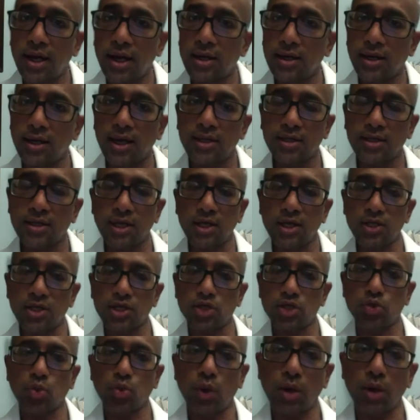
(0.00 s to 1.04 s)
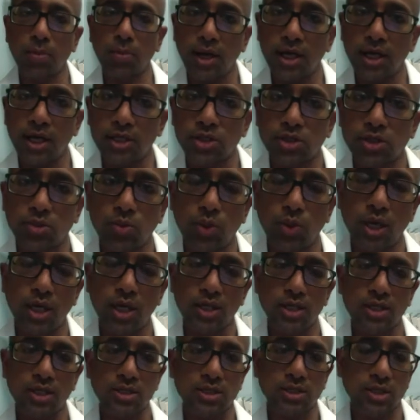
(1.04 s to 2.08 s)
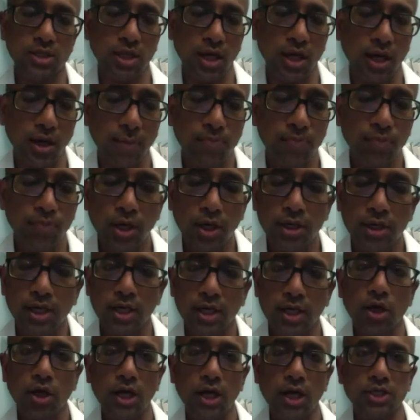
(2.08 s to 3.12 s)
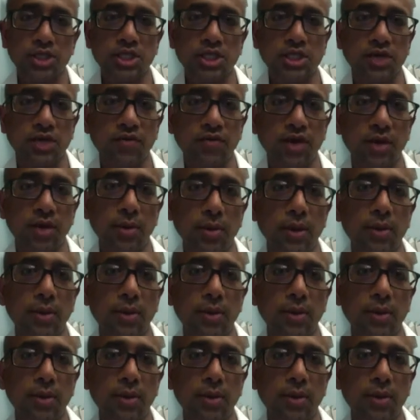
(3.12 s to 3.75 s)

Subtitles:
rather than just one place where this technology is available.